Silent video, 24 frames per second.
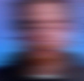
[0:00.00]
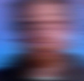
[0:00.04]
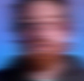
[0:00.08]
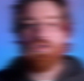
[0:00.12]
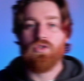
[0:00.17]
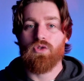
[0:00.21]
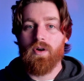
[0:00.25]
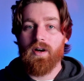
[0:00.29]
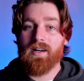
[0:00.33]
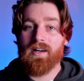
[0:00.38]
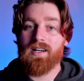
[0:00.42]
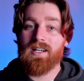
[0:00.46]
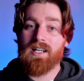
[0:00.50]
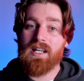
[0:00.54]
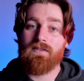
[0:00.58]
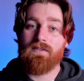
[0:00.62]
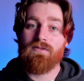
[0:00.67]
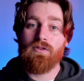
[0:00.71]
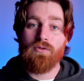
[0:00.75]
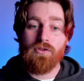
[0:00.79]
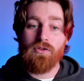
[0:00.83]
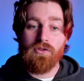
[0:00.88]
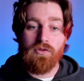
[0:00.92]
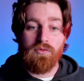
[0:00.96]
So I'm going to give
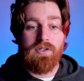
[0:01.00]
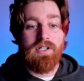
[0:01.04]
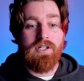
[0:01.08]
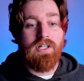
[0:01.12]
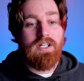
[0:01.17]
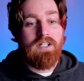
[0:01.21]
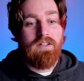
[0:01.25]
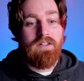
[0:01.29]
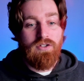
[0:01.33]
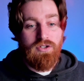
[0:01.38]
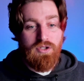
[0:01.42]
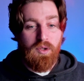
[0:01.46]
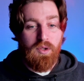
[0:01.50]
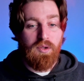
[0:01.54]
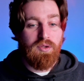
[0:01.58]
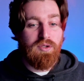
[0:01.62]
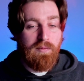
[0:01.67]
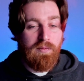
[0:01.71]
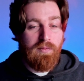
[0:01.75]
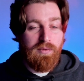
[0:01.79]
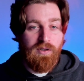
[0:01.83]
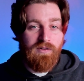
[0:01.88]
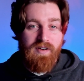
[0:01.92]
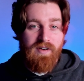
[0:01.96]
you 3 social
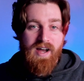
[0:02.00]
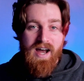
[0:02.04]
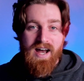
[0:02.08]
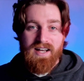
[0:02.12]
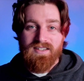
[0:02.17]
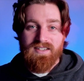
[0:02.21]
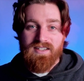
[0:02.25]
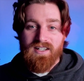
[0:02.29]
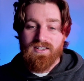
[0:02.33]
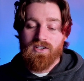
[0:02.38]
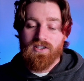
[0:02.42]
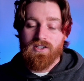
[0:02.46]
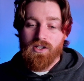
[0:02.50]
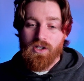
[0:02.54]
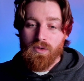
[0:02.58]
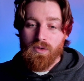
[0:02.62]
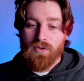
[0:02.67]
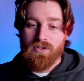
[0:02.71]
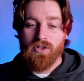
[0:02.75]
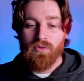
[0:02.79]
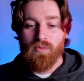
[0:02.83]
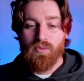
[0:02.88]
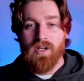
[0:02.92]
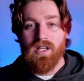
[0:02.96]
proof assets that you
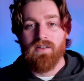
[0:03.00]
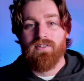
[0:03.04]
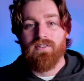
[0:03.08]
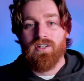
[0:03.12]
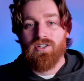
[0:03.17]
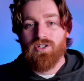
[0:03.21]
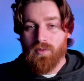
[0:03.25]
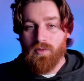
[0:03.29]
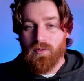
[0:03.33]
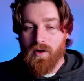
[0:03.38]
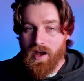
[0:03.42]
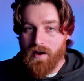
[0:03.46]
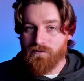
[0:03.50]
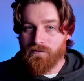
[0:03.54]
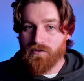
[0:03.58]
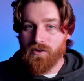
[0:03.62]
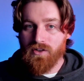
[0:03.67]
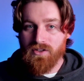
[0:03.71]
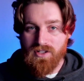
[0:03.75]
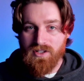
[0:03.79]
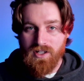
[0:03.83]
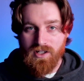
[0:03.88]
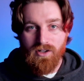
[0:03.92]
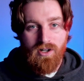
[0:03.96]
should weave into every
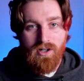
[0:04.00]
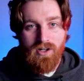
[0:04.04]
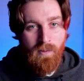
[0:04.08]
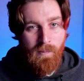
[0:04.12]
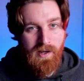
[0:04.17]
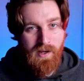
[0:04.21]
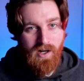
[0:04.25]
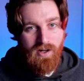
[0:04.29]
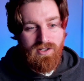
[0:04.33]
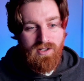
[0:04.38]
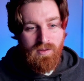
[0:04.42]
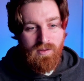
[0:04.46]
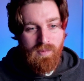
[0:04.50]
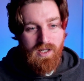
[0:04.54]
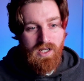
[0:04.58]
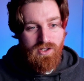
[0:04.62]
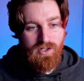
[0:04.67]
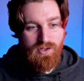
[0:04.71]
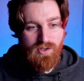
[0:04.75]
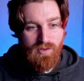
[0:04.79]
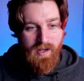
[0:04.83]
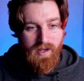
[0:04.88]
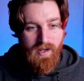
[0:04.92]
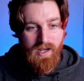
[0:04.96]
single comparison
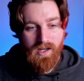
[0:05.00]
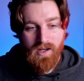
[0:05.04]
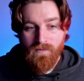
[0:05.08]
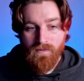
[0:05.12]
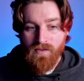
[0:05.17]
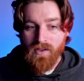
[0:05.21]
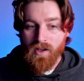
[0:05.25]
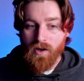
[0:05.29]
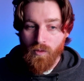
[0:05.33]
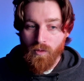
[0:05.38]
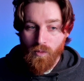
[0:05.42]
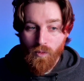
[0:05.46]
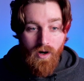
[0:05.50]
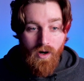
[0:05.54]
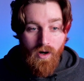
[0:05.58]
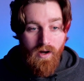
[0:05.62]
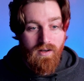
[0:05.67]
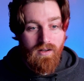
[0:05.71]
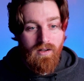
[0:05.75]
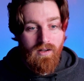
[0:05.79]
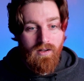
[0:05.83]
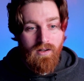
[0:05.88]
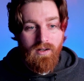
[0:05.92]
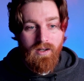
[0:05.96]
page you make.
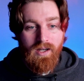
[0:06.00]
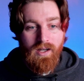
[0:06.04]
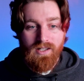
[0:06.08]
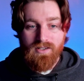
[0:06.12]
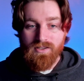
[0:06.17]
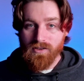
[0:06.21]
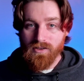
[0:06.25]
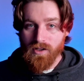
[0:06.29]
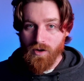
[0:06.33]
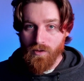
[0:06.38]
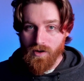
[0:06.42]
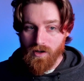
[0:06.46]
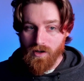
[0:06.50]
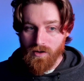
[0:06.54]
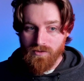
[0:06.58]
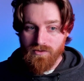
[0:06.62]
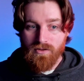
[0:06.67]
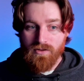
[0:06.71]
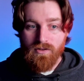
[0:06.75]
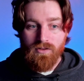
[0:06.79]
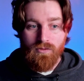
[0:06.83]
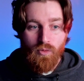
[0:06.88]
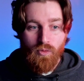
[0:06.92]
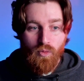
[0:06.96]
One, it's
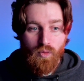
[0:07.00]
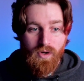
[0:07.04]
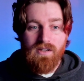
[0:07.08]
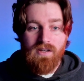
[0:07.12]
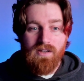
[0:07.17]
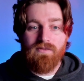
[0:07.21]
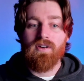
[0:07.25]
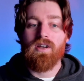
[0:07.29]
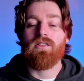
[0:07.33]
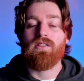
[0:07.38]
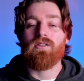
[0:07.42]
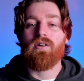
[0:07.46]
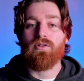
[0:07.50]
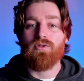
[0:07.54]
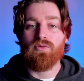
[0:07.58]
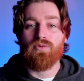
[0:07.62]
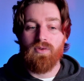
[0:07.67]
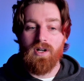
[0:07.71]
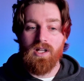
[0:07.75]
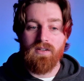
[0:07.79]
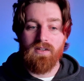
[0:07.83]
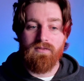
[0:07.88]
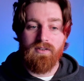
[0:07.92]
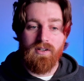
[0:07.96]
logos. Weave in those
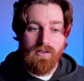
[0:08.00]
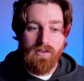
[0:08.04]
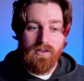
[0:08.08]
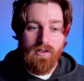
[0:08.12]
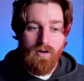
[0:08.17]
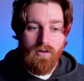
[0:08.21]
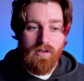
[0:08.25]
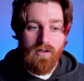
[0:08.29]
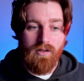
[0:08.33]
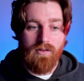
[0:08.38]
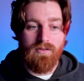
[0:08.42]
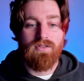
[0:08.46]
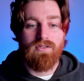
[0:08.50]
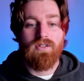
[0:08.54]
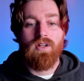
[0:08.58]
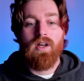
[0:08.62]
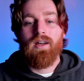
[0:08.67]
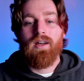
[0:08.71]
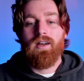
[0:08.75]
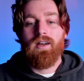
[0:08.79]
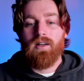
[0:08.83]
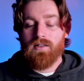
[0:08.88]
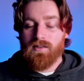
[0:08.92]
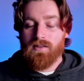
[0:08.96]
relevant logos.
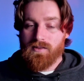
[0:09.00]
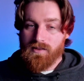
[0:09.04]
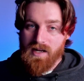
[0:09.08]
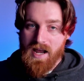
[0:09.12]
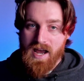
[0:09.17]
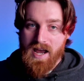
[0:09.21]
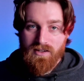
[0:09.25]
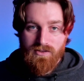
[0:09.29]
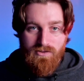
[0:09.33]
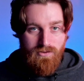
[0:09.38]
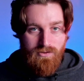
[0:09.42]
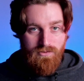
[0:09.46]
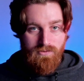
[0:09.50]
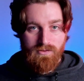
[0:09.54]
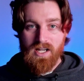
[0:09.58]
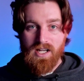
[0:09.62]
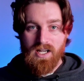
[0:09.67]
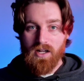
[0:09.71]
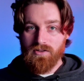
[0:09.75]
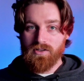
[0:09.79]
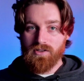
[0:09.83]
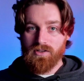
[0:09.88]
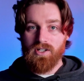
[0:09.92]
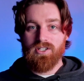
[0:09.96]
Yes,
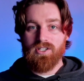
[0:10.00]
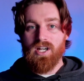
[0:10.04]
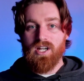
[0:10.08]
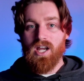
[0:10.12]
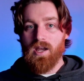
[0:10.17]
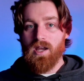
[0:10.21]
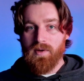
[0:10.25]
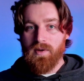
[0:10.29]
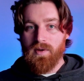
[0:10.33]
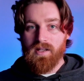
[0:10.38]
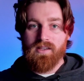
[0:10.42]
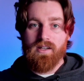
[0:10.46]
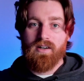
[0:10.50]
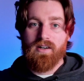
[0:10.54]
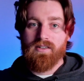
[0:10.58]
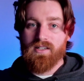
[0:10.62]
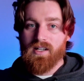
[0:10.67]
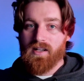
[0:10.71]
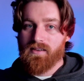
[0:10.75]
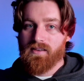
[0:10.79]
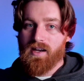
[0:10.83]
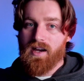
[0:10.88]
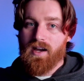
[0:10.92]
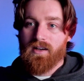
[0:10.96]
sounds cliche, been there,
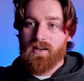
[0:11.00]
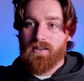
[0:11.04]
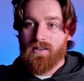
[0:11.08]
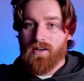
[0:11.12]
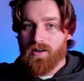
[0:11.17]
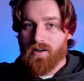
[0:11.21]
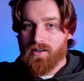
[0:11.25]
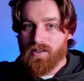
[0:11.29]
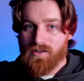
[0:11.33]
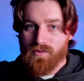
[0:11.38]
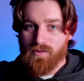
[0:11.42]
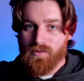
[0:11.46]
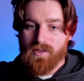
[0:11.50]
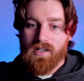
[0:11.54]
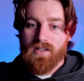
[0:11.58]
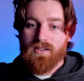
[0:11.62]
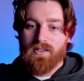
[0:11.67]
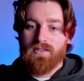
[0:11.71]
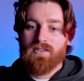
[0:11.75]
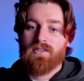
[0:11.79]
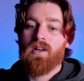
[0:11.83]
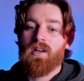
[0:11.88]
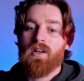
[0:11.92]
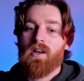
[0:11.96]
done that. You already knew
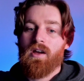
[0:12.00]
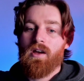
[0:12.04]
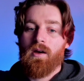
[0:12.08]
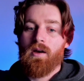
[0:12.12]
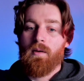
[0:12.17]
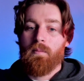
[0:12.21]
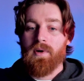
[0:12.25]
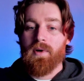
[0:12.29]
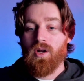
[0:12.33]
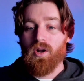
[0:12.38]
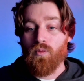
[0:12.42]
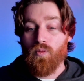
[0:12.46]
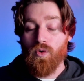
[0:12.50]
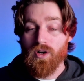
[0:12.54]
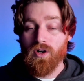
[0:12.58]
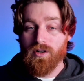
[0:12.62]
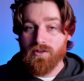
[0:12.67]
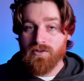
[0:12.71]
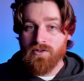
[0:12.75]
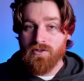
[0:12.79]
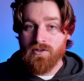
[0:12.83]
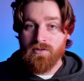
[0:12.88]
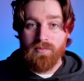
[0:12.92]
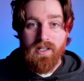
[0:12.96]
this, but it
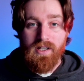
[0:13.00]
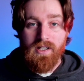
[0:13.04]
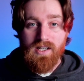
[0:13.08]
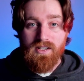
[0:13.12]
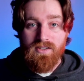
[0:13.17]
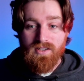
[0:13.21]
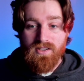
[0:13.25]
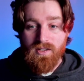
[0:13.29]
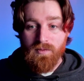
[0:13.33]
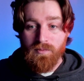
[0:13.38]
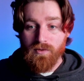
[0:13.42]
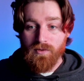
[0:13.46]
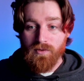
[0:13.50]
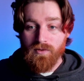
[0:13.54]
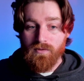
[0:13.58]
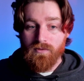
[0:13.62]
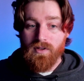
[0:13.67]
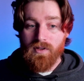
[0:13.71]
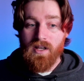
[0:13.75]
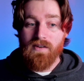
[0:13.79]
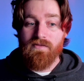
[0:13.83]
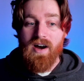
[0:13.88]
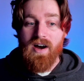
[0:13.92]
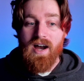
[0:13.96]
works, plain and simple.
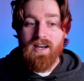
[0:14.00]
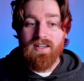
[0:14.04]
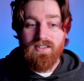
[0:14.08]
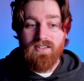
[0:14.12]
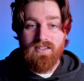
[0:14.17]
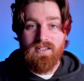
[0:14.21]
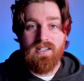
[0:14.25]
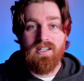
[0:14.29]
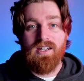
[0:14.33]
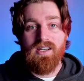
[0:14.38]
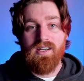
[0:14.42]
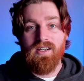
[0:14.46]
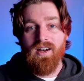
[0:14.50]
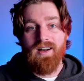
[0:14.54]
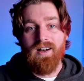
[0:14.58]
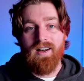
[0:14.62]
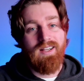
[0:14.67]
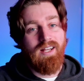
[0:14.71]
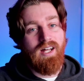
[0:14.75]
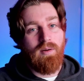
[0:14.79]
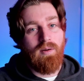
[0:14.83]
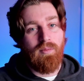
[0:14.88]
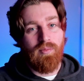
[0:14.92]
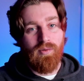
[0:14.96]
If I see a
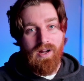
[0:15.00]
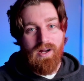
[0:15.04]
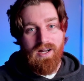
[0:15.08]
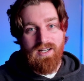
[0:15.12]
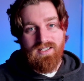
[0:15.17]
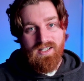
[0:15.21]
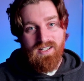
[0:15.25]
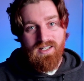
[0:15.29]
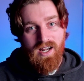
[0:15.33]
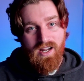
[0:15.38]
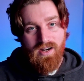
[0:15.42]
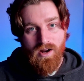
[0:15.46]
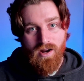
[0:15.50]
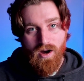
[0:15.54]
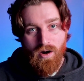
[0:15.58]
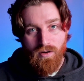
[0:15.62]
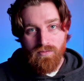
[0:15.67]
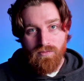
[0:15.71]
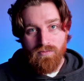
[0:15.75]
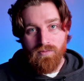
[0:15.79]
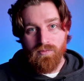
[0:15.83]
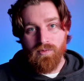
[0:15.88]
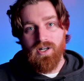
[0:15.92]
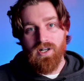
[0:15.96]
lot of brands that I
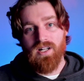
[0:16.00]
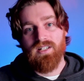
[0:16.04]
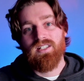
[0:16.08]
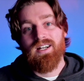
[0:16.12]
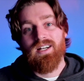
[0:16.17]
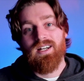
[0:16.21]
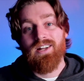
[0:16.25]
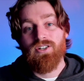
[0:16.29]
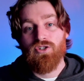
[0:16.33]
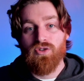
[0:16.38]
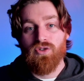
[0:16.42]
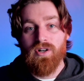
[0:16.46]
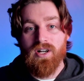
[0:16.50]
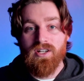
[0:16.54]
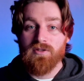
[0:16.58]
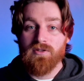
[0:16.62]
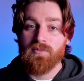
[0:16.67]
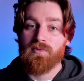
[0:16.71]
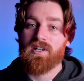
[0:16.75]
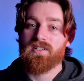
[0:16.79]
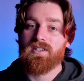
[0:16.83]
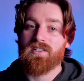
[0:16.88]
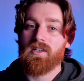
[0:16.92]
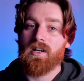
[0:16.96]
know, brands that I trust,
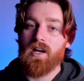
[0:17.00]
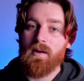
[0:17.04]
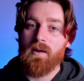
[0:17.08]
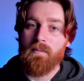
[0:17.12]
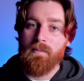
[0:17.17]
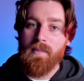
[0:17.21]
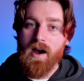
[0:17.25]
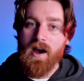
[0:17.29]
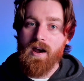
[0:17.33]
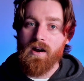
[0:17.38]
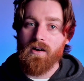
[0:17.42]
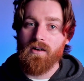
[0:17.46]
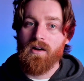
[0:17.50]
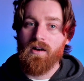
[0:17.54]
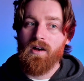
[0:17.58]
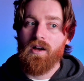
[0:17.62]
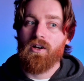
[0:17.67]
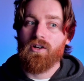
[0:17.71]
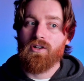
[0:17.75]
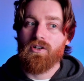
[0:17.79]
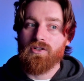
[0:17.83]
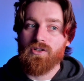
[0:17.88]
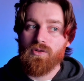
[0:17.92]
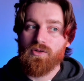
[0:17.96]
brands that I admire
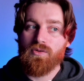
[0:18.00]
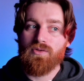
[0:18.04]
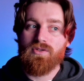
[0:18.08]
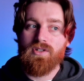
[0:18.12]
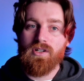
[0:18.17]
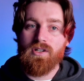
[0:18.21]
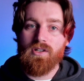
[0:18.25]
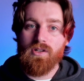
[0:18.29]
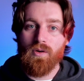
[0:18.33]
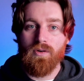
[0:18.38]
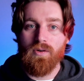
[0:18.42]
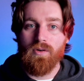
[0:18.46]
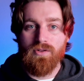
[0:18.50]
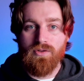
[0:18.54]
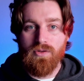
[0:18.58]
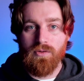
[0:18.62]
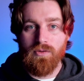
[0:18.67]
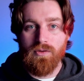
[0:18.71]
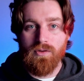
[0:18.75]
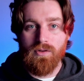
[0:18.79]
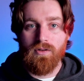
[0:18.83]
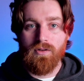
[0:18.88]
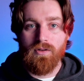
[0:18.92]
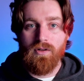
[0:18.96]
using your
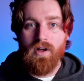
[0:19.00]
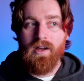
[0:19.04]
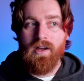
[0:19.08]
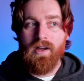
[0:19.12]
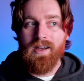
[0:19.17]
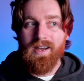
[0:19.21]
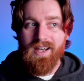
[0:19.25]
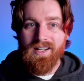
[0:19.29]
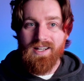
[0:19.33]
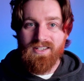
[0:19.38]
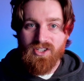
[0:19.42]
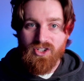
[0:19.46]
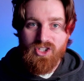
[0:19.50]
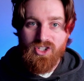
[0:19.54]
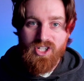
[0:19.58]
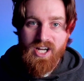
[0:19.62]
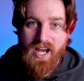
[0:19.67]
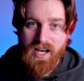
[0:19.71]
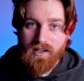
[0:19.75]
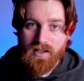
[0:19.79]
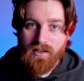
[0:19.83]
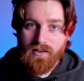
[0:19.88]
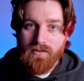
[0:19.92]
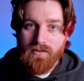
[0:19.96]
tool, it's a check.